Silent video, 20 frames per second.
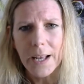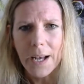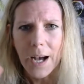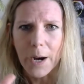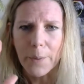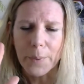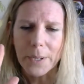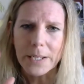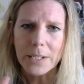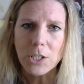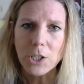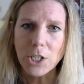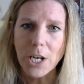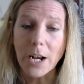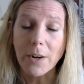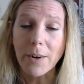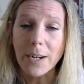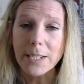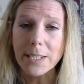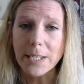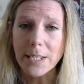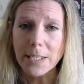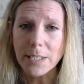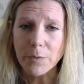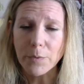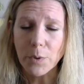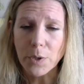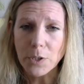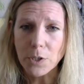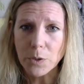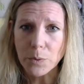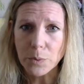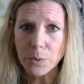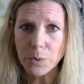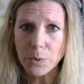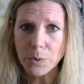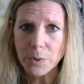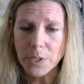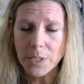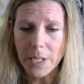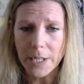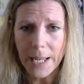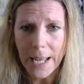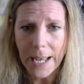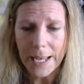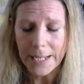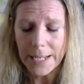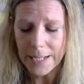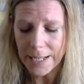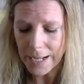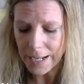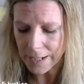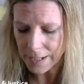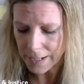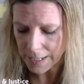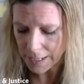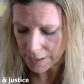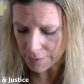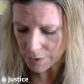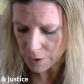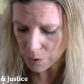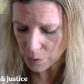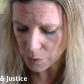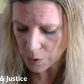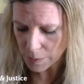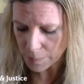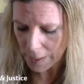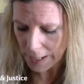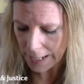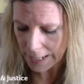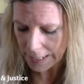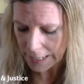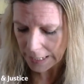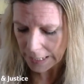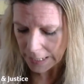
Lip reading: and we can share ideas of wonder walls again in our resource pack.